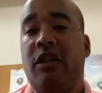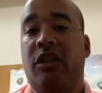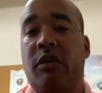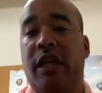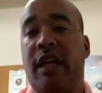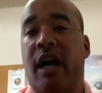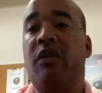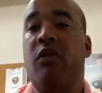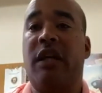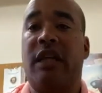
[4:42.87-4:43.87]
So then
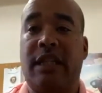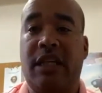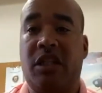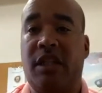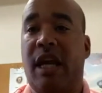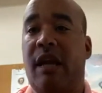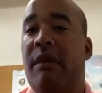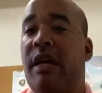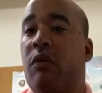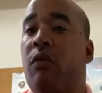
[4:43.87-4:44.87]
other organizations
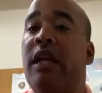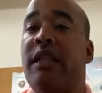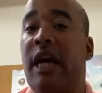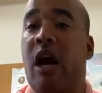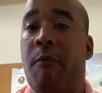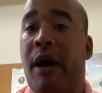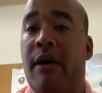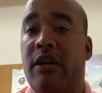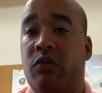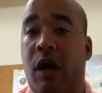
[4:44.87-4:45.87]
came in and wanted to help
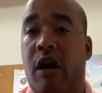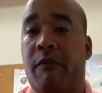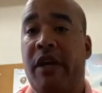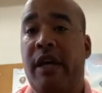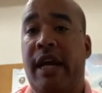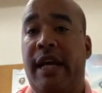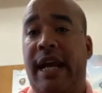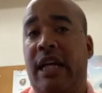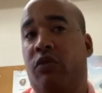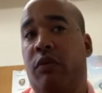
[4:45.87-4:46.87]
out as well.
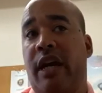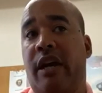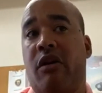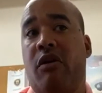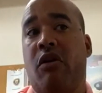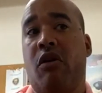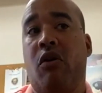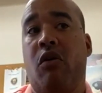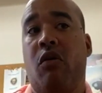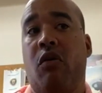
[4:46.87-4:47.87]
And that's where
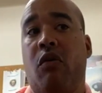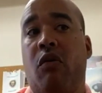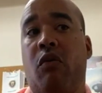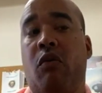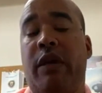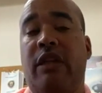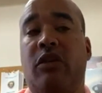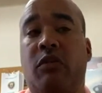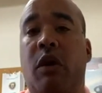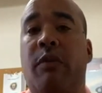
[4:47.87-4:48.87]

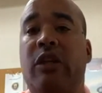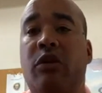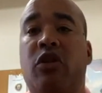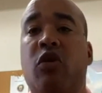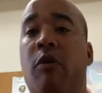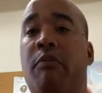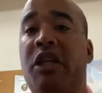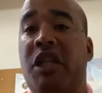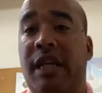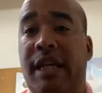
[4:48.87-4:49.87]
what we do is called
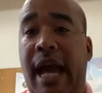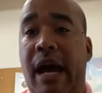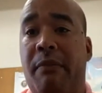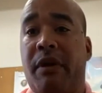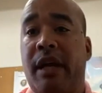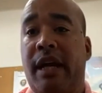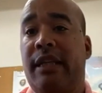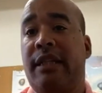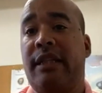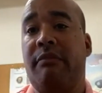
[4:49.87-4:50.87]
bridging the gap.
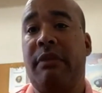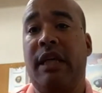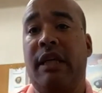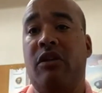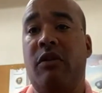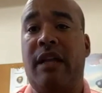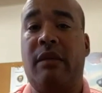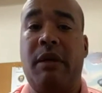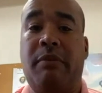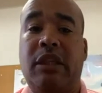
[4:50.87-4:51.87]
It doesn't mean you
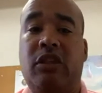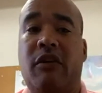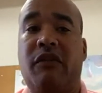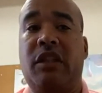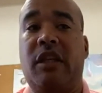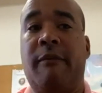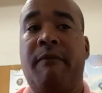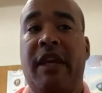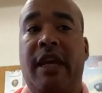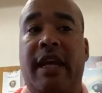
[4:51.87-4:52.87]
have to be a police
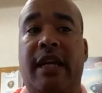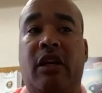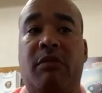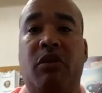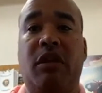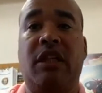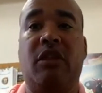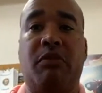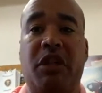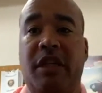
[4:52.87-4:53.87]
officer in the
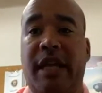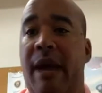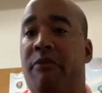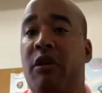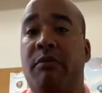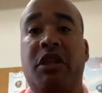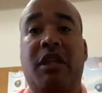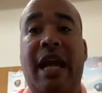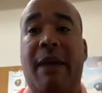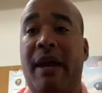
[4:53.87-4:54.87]
community to bridge the gap. You can
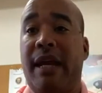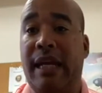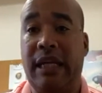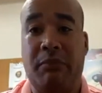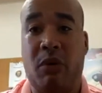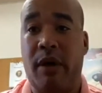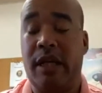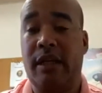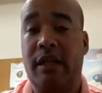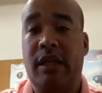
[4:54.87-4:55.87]
bridge the gap at any point.